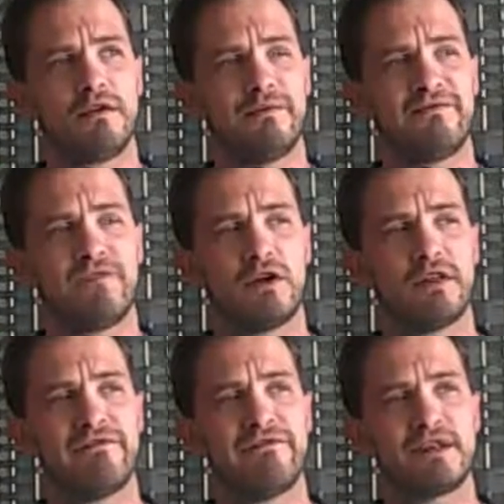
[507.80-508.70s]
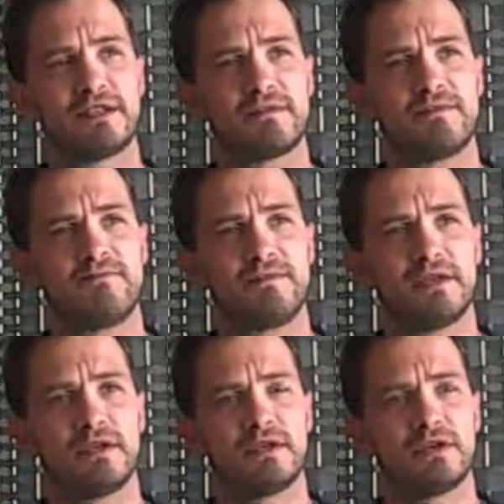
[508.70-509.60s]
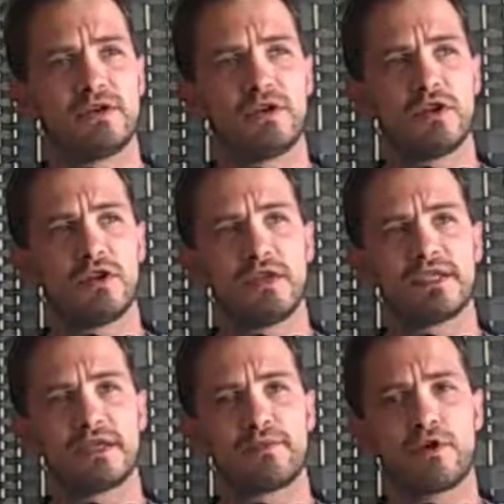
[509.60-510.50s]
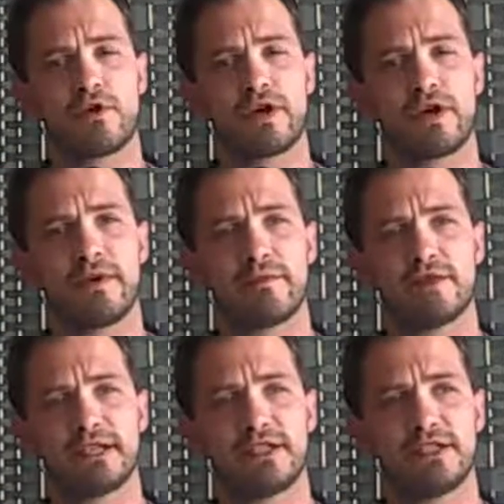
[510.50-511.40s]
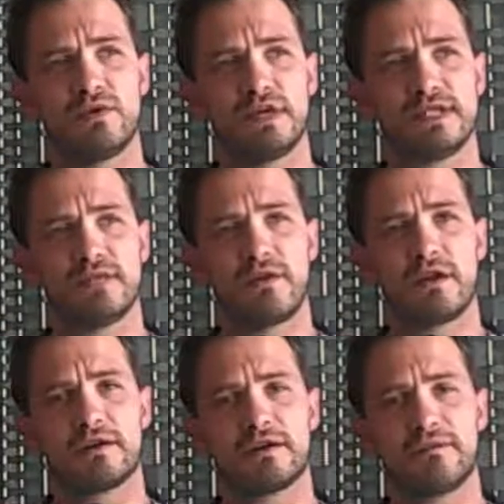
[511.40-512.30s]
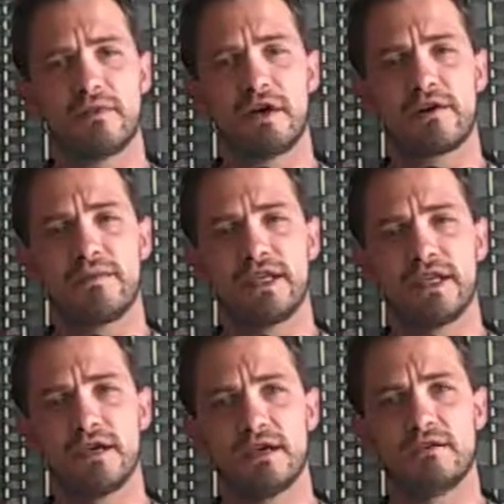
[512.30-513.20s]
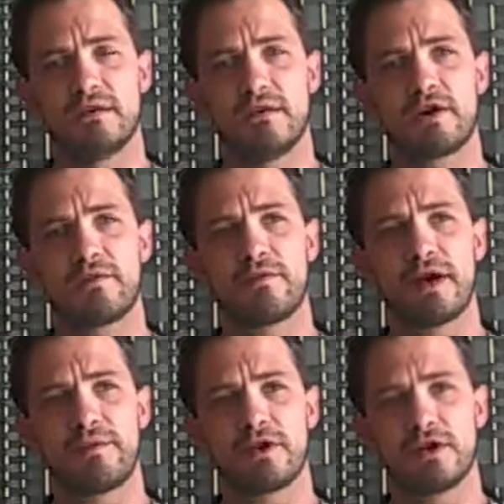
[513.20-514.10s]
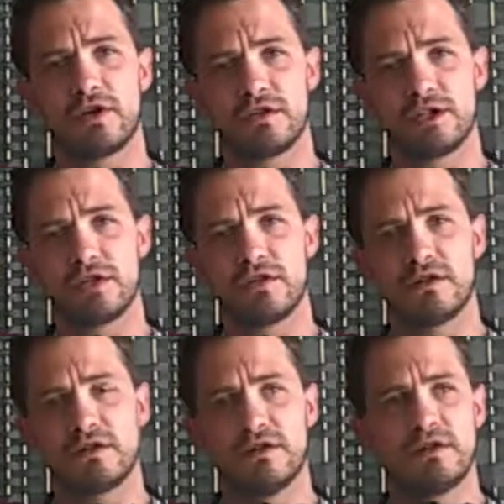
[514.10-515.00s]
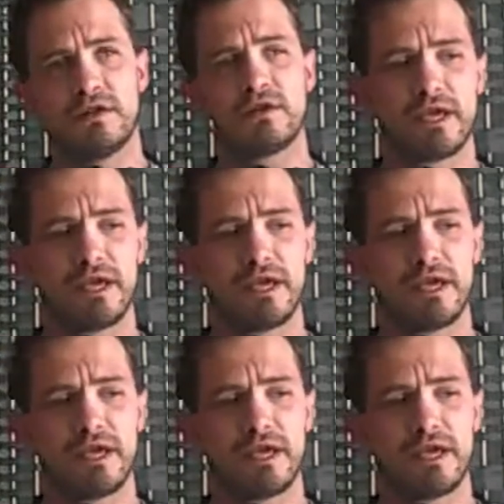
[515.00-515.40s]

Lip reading: falling victim to the neurolinguistic programming presented to us in modern media, in modern popular culture. Okay?